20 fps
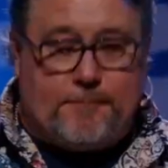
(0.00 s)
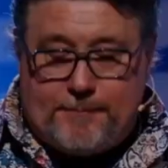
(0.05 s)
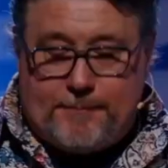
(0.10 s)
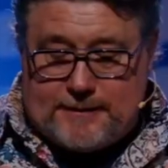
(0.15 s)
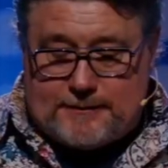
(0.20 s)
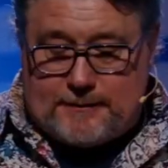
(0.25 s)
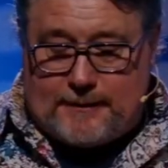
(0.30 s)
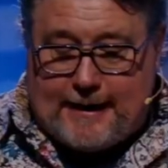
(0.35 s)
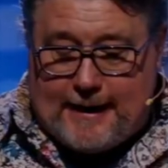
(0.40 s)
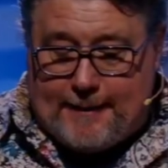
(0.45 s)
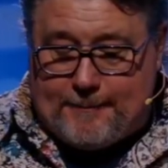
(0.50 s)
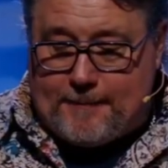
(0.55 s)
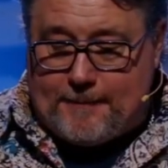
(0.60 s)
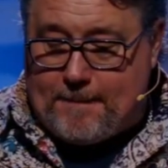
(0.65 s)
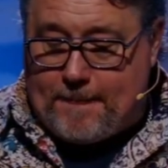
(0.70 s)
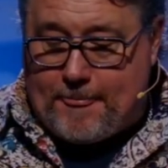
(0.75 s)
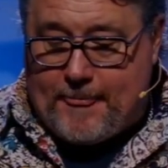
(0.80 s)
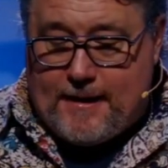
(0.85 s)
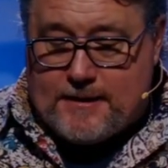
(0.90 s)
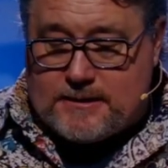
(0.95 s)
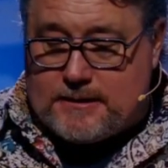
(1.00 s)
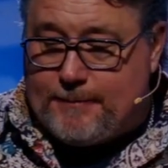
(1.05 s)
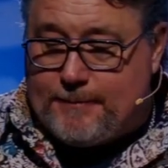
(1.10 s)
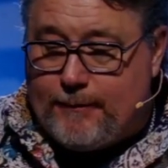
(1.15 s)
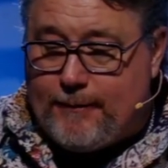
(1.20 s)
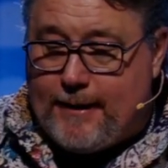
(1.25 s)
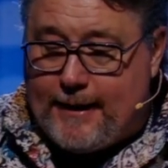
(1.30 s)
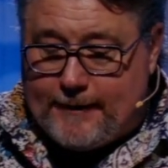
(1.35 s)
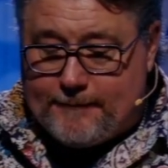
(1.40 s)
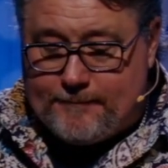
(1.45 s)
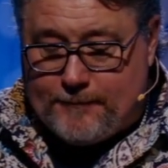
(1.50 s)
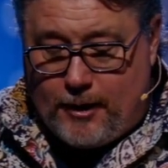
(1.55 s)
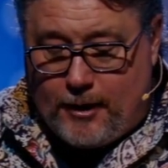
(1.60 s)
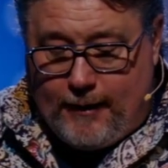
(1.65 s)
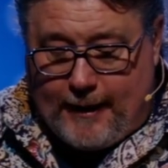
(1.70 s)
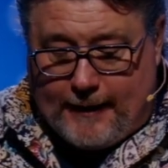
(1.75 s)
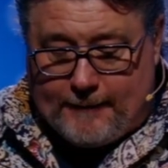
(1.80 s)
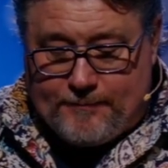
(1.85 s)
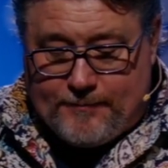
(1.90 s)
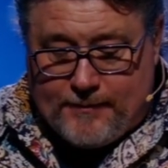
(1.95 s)
Something big's going to happen. So be ready.
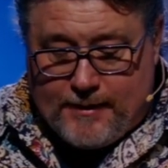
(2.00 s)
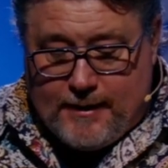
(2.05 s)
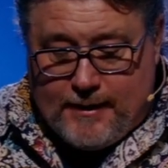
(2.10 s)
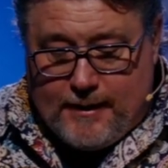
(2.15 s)
All right.